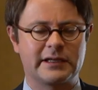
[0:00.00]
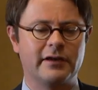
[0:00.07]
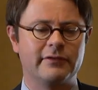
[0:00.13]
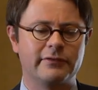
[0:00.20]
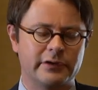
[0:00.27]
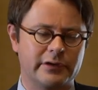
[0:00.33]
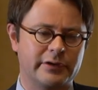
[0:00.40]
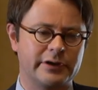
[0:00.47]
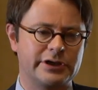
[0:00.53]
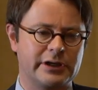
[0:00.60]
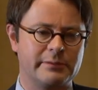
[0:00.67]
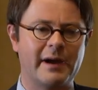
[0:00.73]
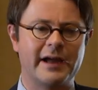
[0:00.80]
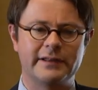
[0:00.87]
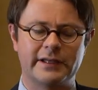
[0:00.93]
of
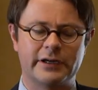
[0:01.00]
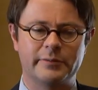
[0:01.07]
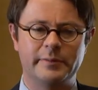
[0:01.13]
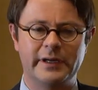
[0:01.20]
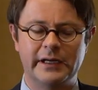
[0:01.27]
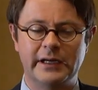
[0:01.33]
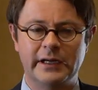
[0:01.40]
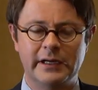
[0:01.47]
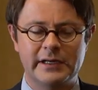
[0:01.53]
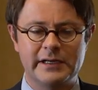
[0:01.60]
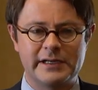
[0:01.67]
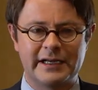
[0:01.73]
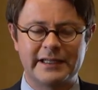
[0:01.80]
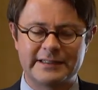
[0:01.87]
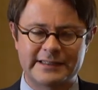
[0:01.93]
flourishing might there be
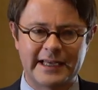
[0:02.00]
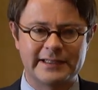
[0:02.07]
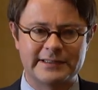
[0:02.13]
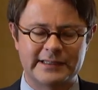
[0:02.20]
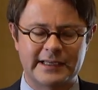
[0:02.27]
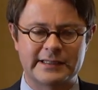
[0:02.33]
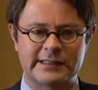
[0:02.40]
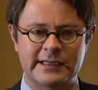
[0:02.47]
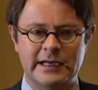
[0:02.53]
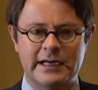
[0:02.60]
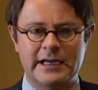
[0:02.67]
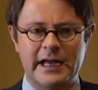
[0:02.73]
consensus.